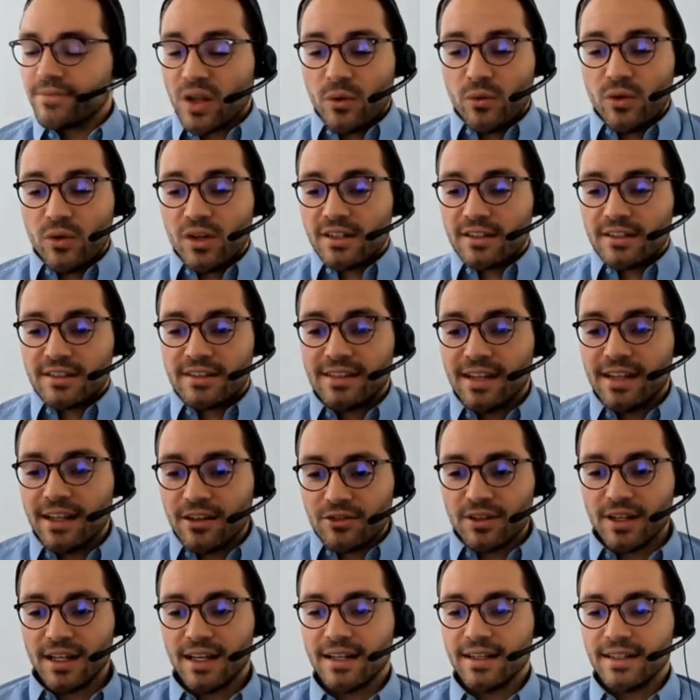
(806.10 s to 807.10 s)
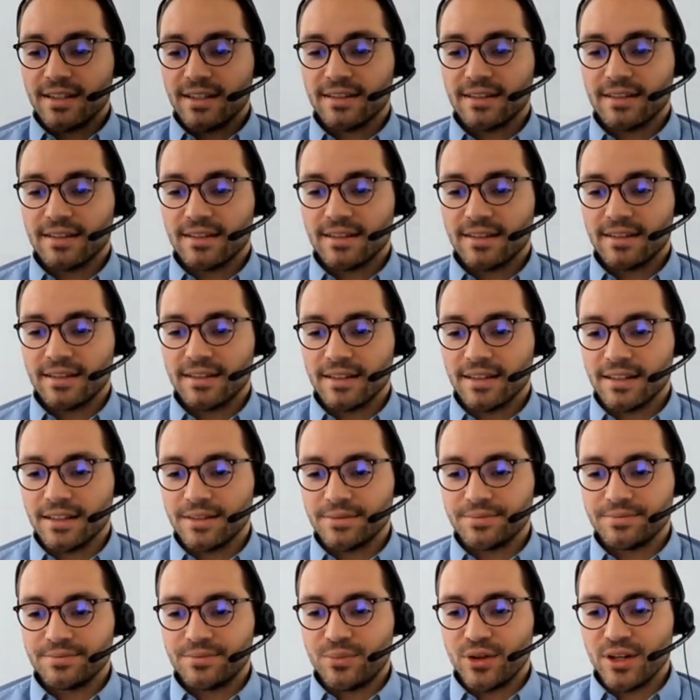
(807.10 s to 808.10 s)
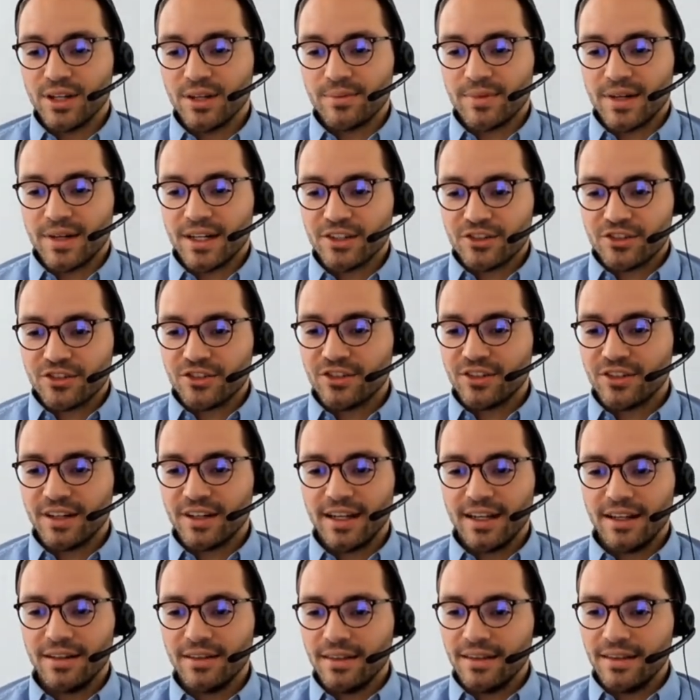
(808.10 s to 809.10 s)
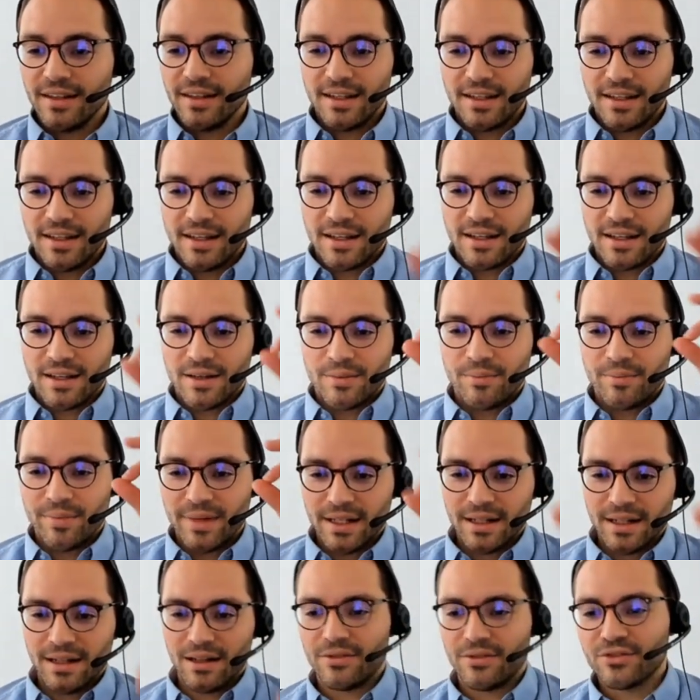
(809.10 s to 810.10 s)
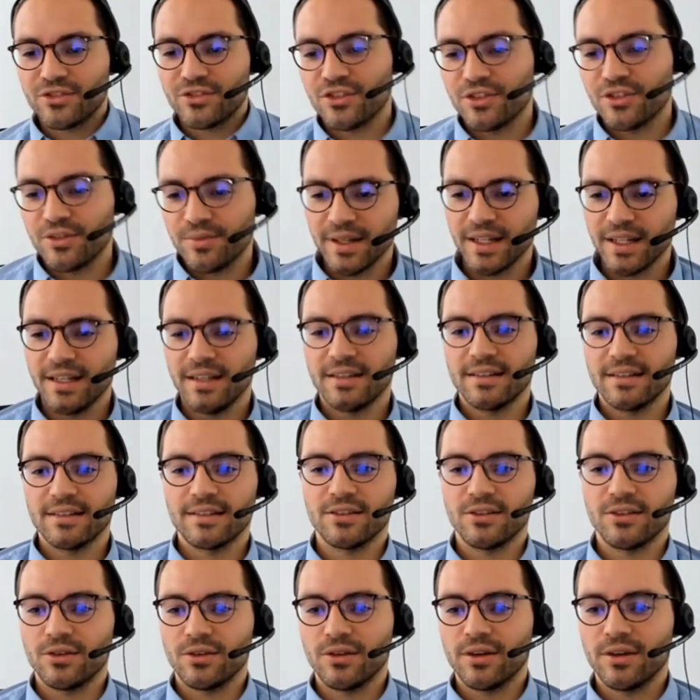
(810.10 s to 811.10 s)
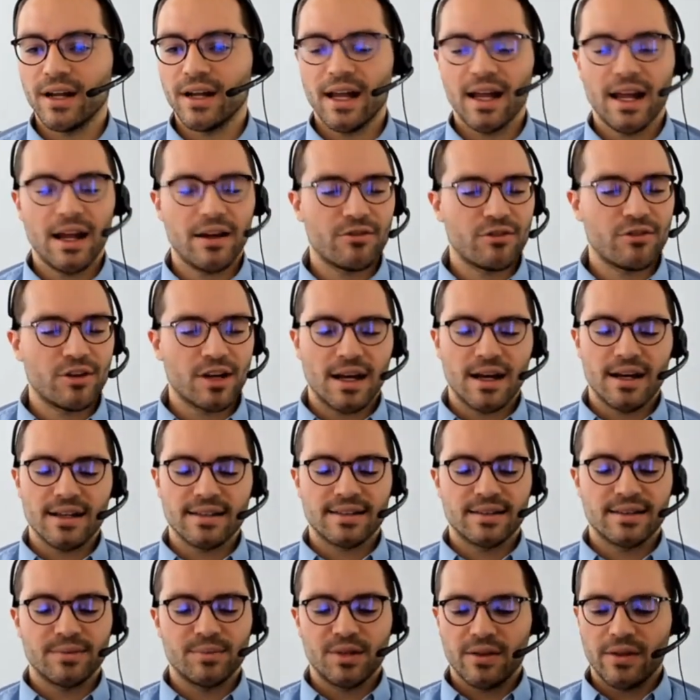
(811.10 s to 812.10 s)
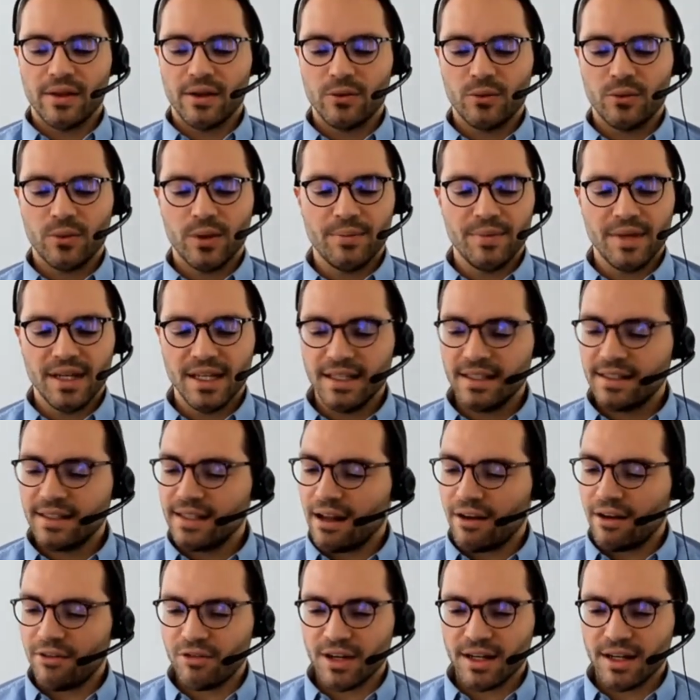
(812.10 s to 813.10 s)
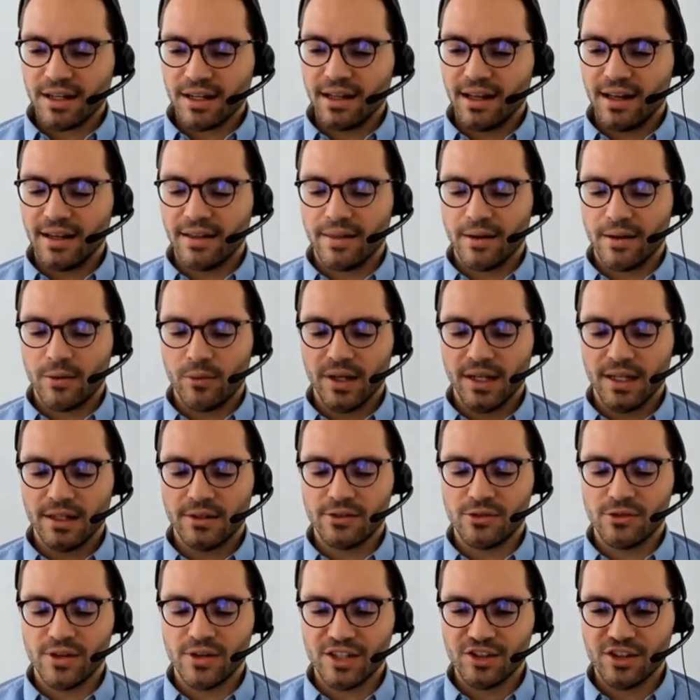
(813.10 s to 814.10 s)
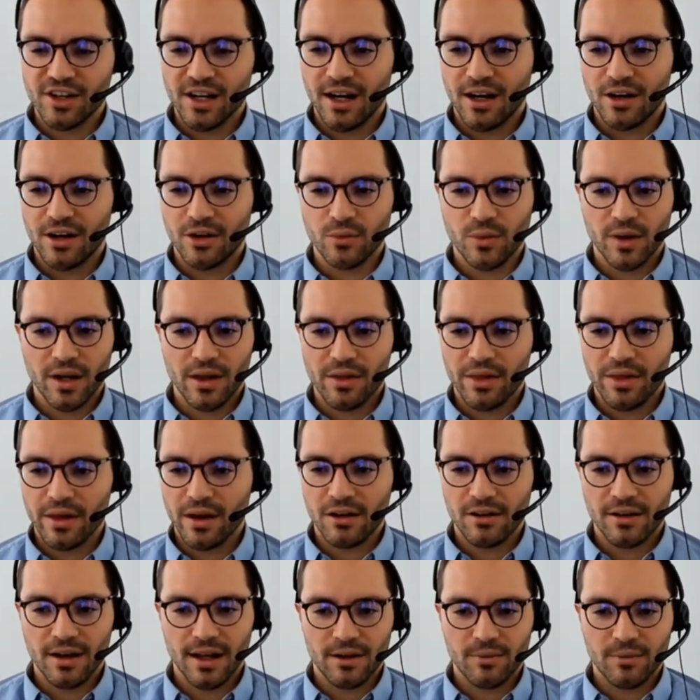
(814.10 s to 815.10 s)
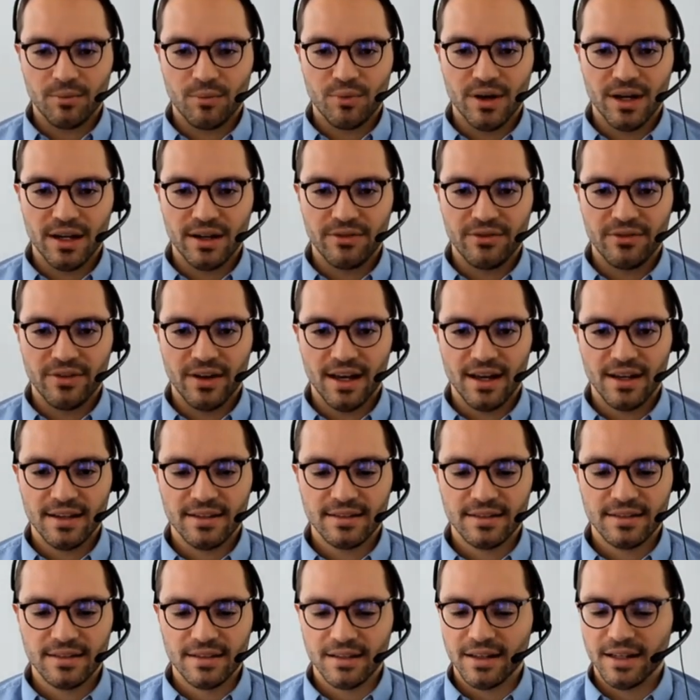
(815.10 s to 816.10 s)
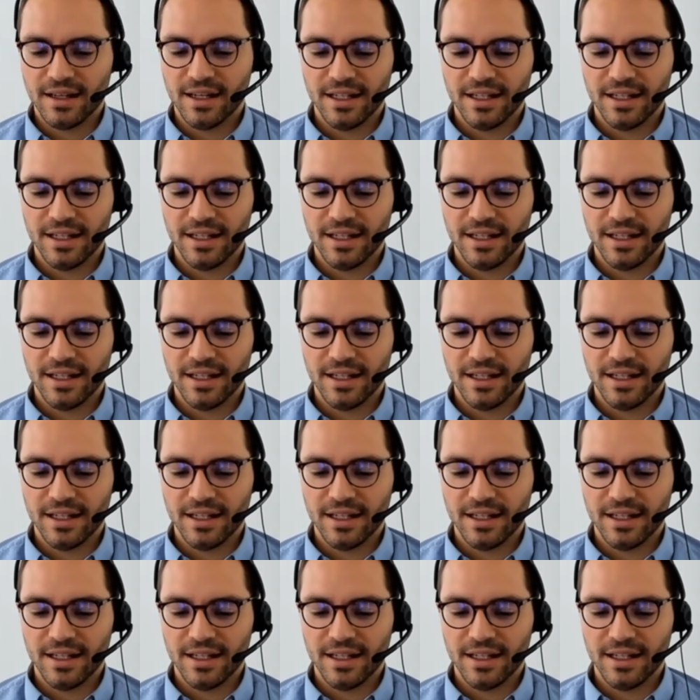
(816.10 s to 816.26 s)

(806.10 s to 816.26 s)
We're centralized pretty much in the middle of Germany. So every customer that we meet, every client that we need to reach out, we are there like pretty fast.